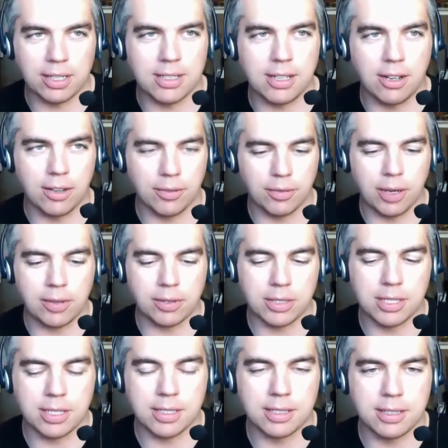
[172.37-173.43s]
all the founders
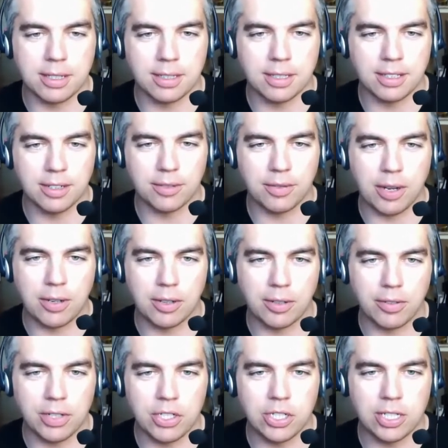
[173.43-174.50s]
get stuck in their founder
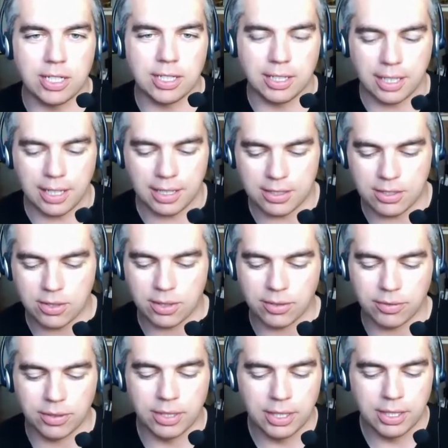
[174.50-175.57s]
vision and sort of
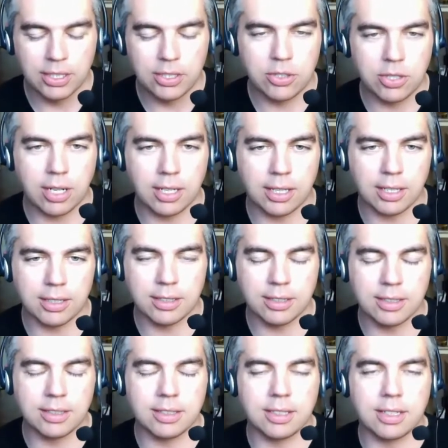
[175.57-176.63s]
try to
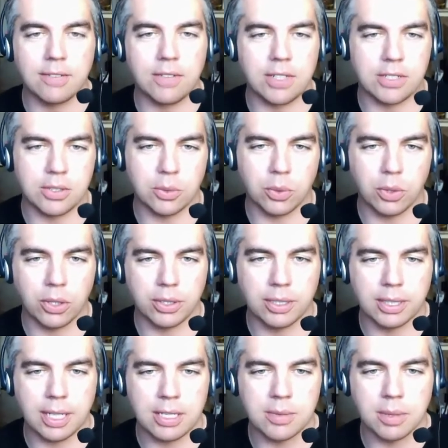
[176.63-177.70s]
convince the world that
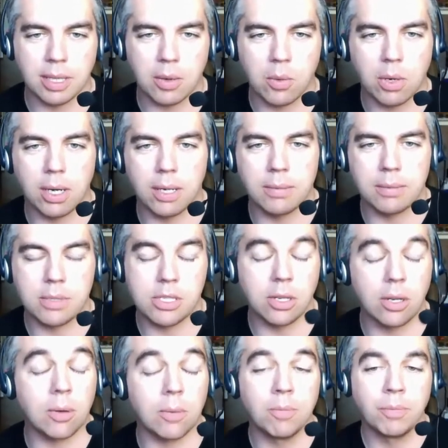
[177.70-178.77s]
that's what they want.
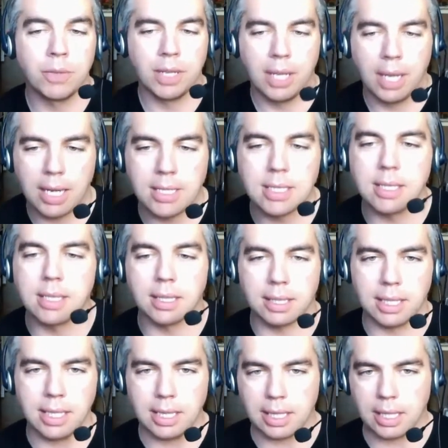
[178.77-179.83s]
So I did the
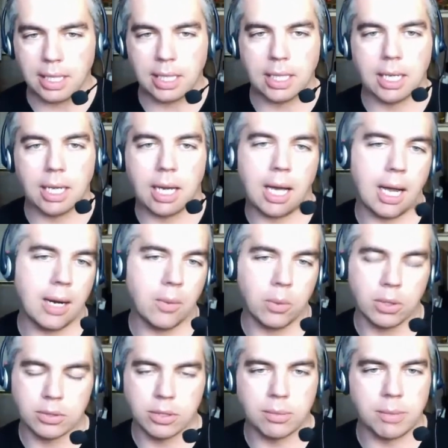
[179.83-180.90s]
lean thing. I
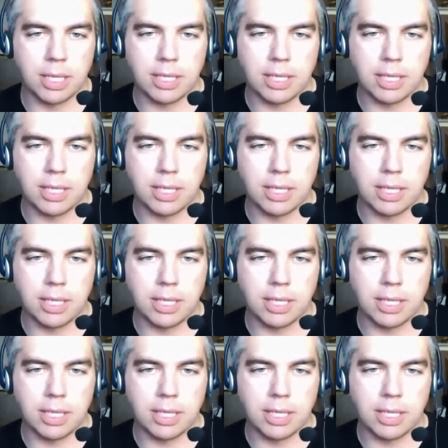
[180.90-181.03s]
worked with my